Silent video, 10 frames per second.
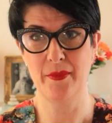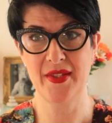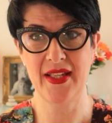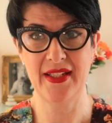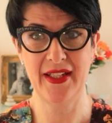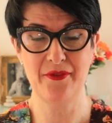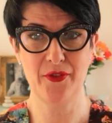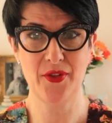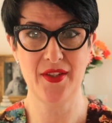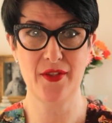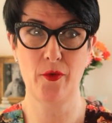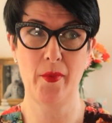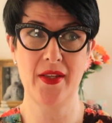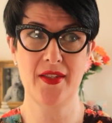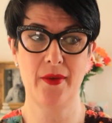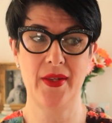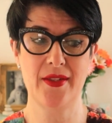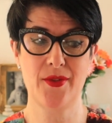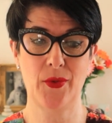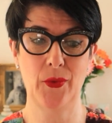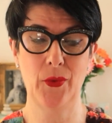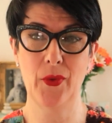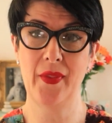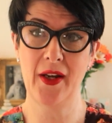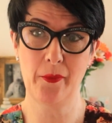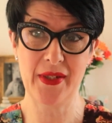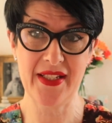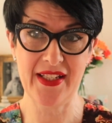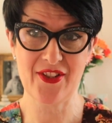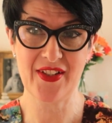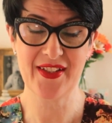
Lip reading: sending invoices for my sewing school, and then I'll be teaching